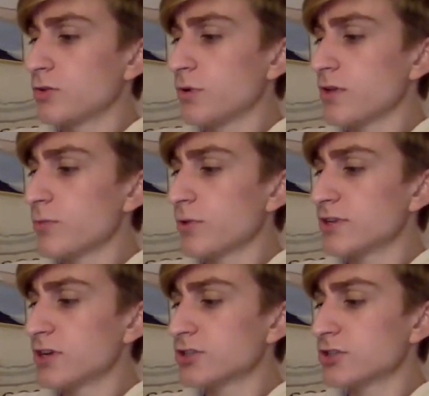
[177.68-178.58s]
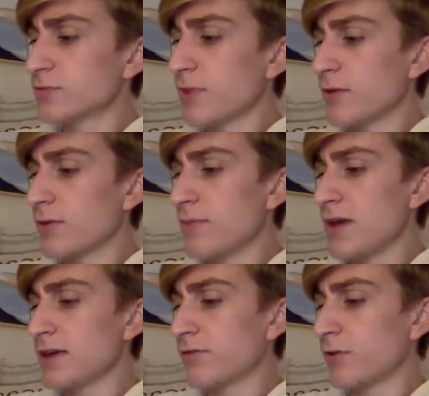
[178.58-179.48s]
What other predictions might we
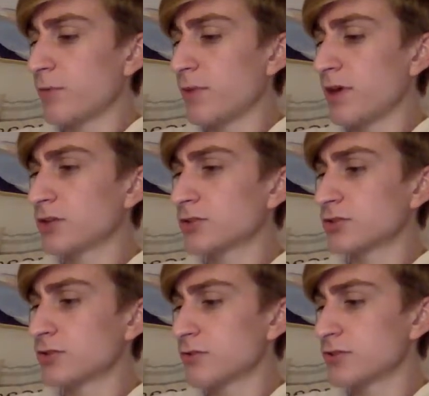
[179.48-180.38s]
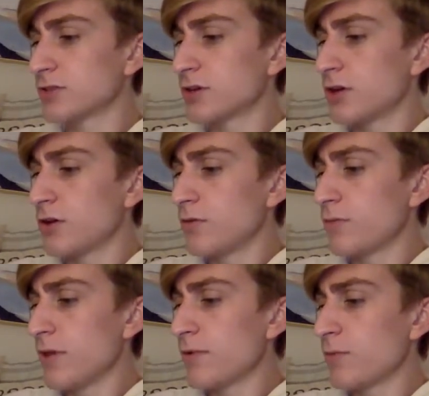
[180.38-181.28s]
make from pictures?
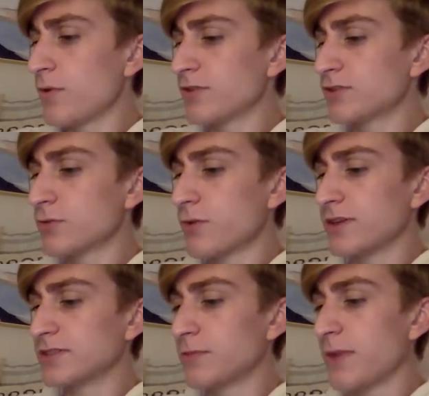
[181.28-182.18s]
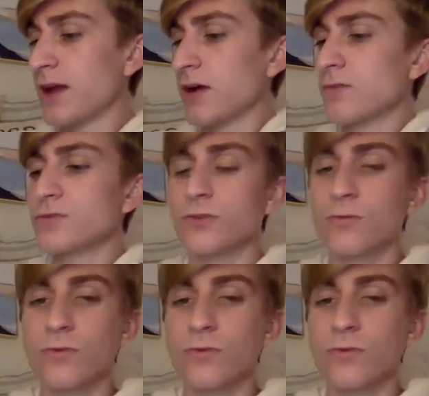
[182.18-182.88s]
Maybe what the story is about or